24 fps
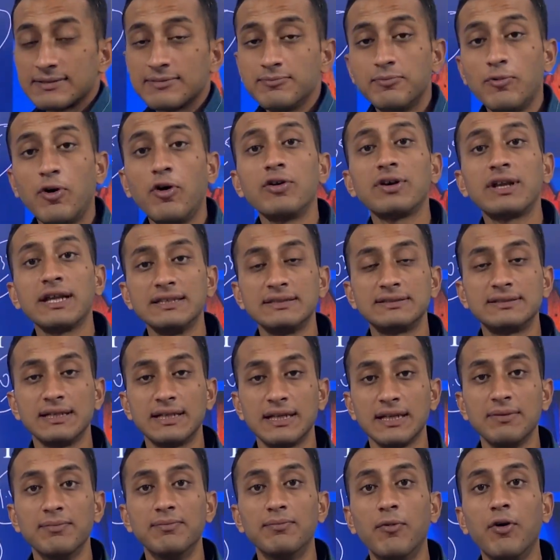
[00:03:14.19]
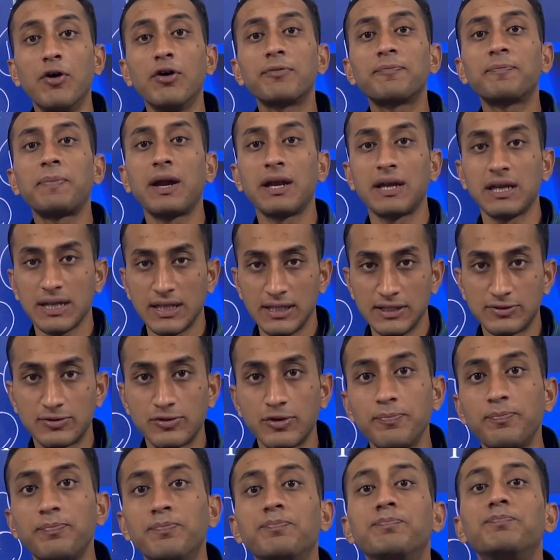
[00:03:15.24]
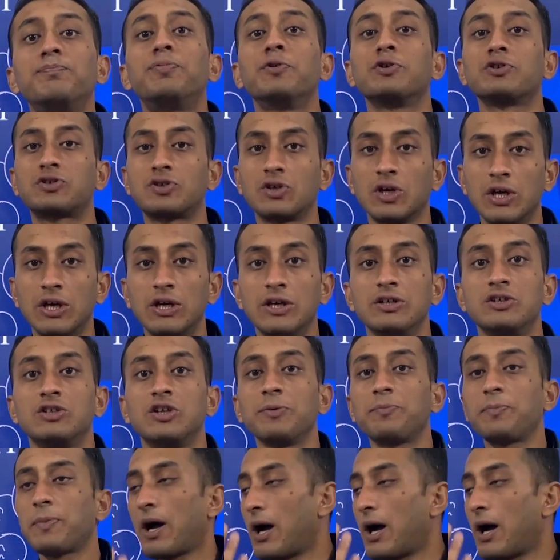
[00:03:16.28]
more density, more particles to push ship